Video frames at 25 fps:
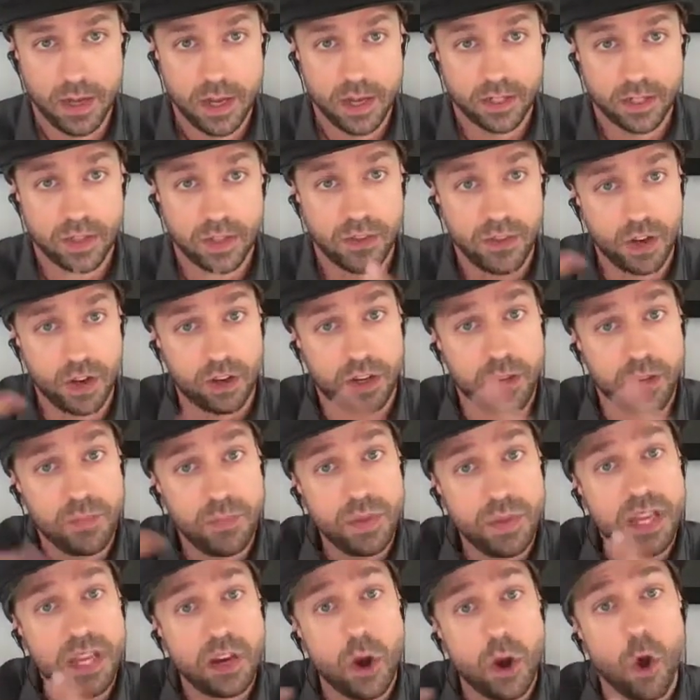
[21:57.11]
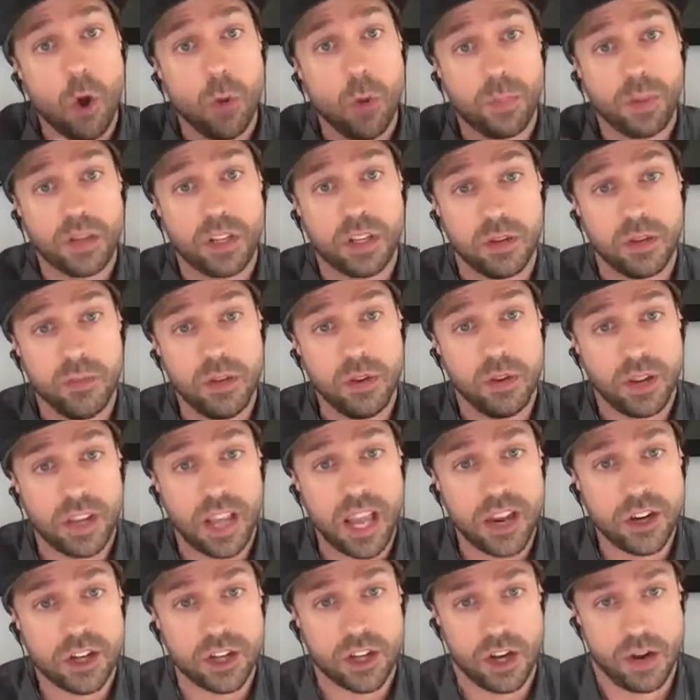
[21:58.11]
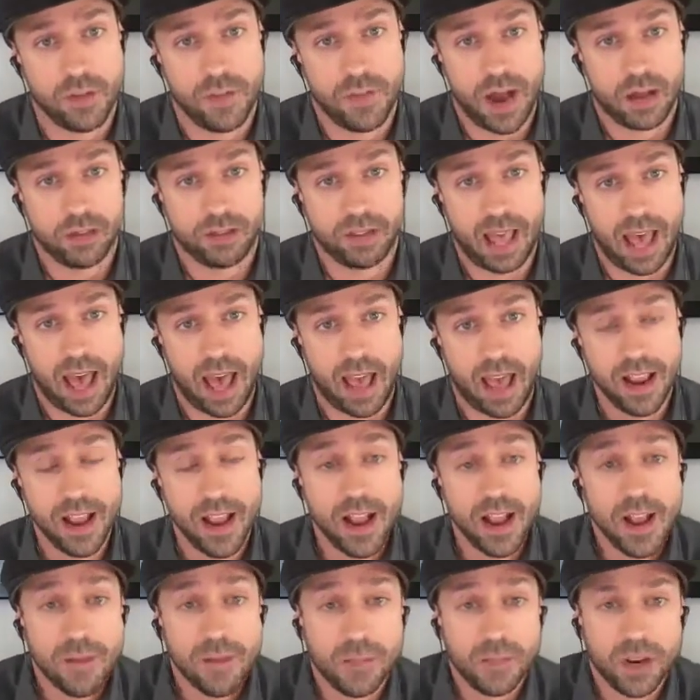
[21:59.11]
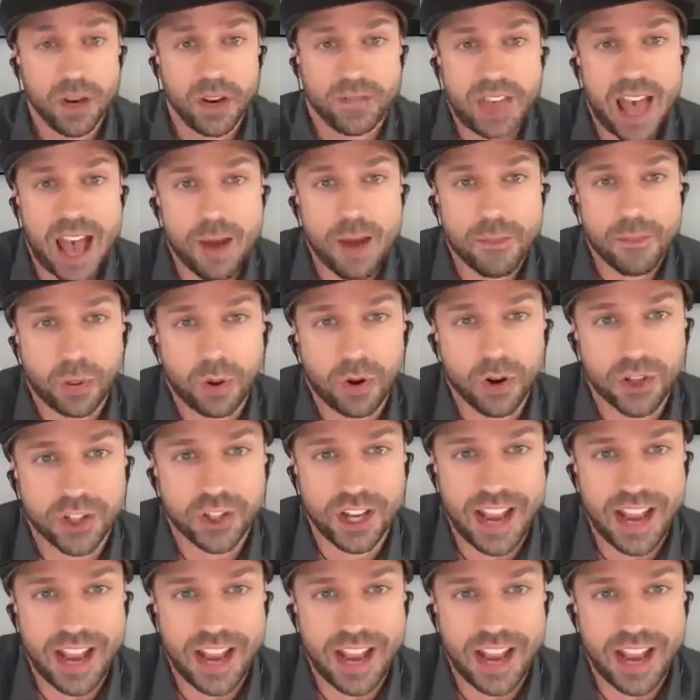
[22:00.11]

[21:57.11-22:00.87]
So there can be an open communication about that. But if that person